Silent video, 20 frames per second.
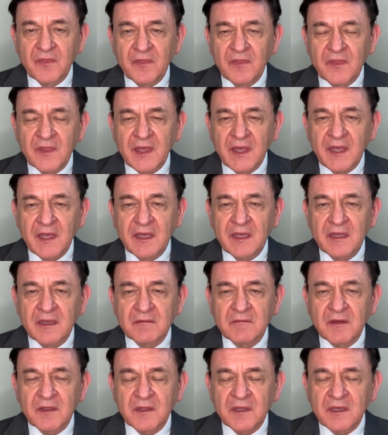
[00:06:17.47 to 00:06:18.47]

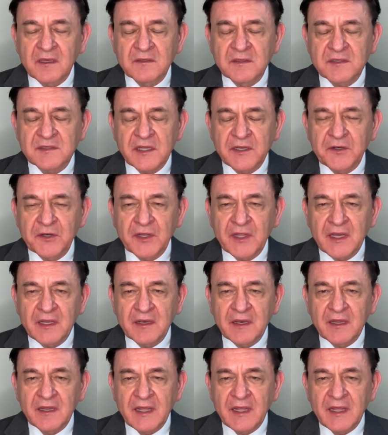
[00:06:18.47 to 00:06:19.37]
they considered it